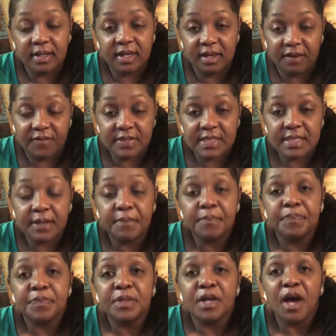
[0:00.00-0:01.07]
gifts.
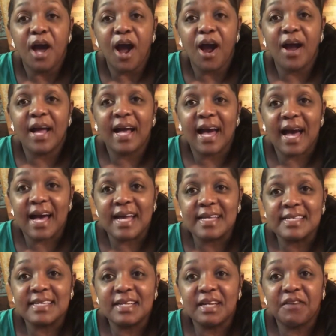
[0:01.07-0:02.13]
All right,
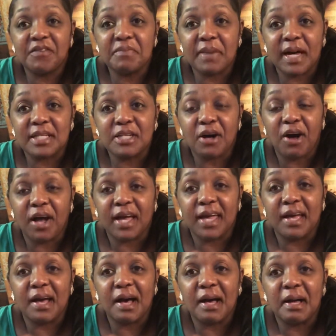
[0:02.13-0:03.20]
guys, enough of my
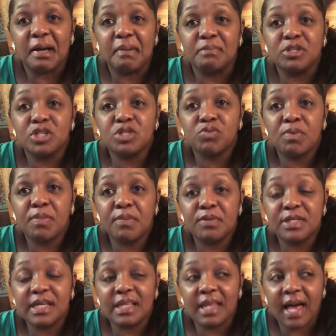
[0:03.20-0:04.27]
talking. Just
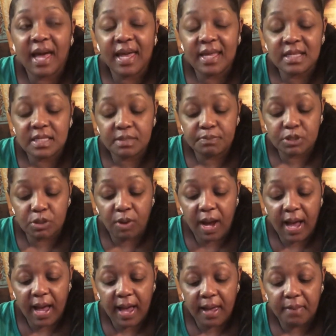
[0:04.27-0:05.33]
remember to like,
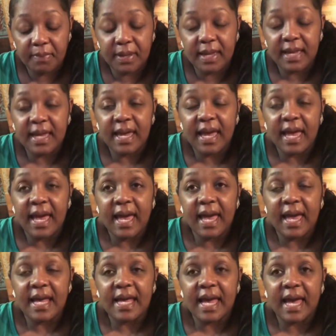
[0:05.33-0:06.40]
subscribe,
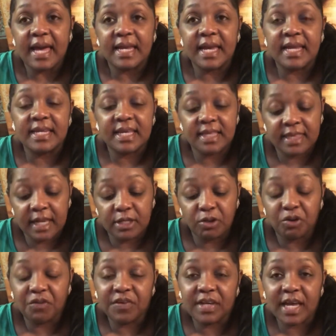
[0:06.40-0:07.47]
and hit that
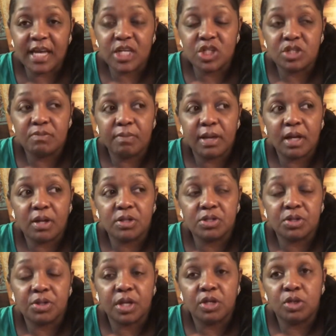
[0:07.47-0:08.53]
notification bell
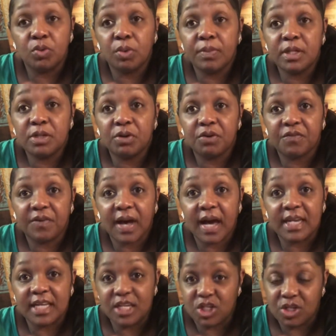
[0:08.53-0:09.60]
so that you will be
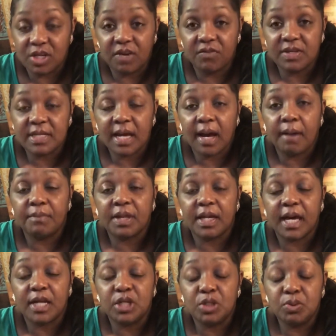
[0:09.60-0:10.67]
notified each and every time
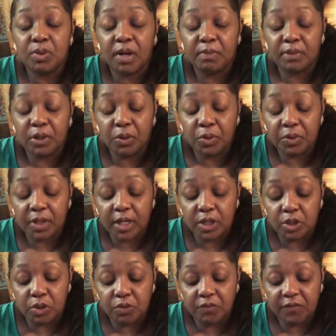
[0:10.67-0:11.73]
that I do upload a
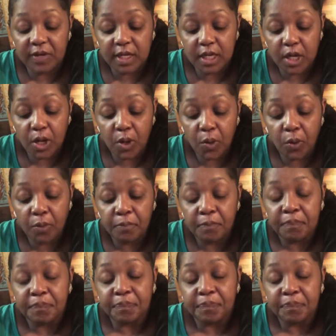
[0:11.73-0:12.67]
new video.